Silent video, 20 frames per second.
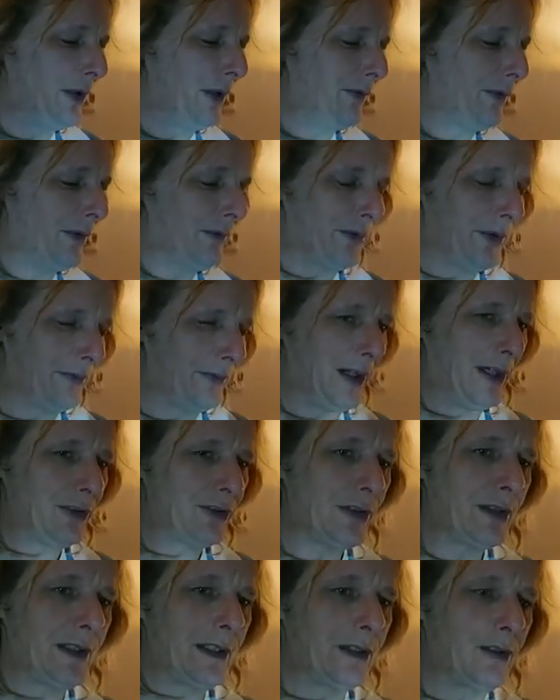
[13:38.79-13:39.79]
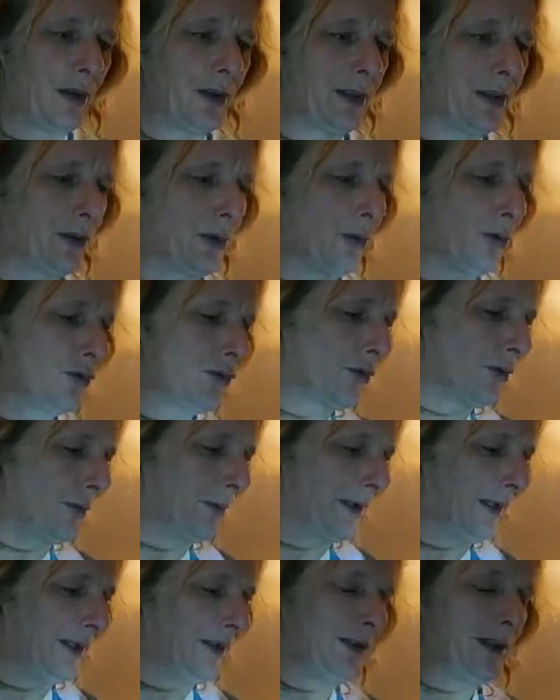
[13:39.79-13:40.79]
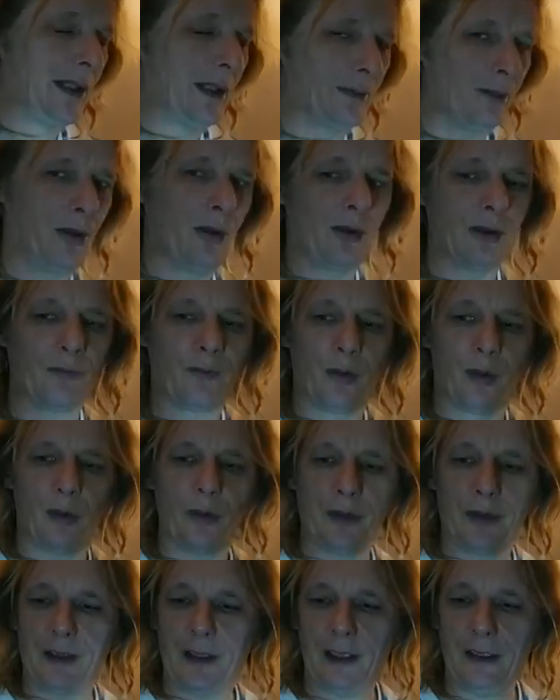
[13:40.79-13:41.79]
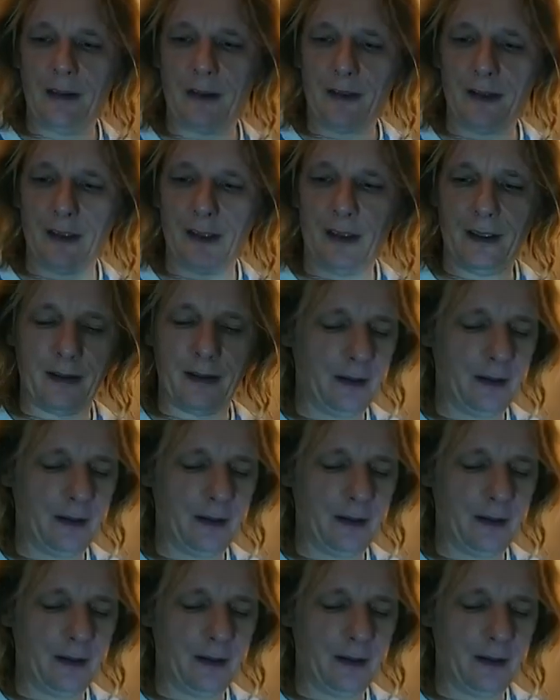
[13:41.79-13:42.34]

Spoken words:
if they've actually done a good job of this, then I'm looking forward to hearing that.